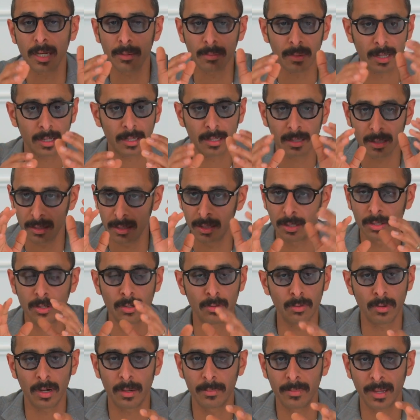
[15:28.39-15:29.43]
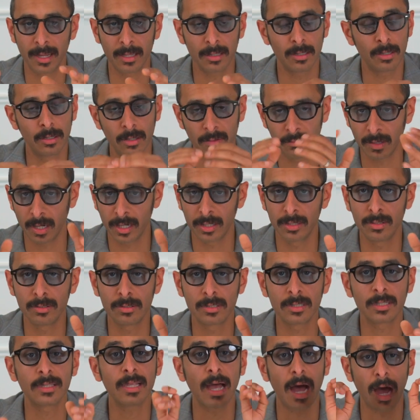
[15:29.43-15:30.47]
I'm like, you know what, man, you've not
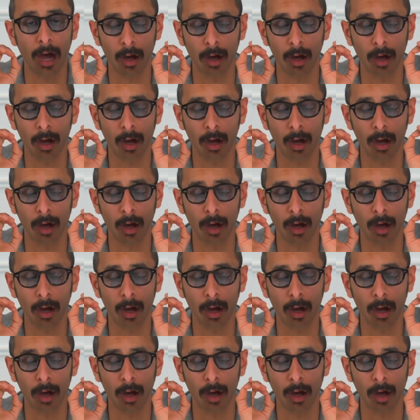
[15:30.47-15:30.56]
used it,